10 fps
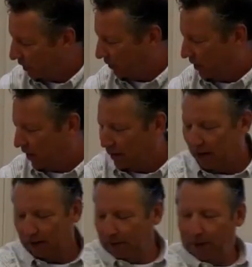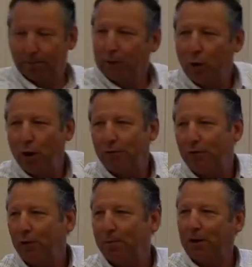this kid that had blown off
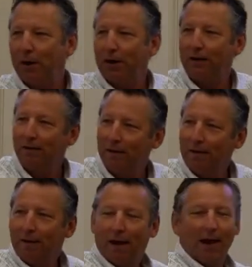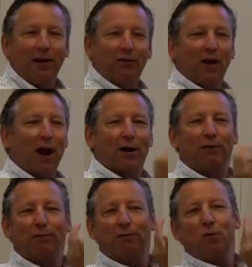third period, and he's kind of
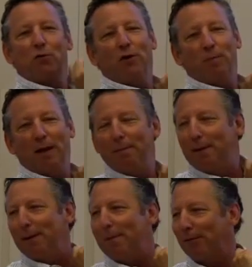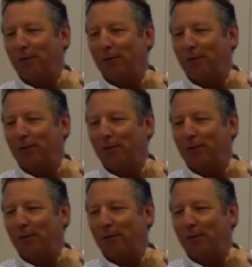tutoring me. I've been there about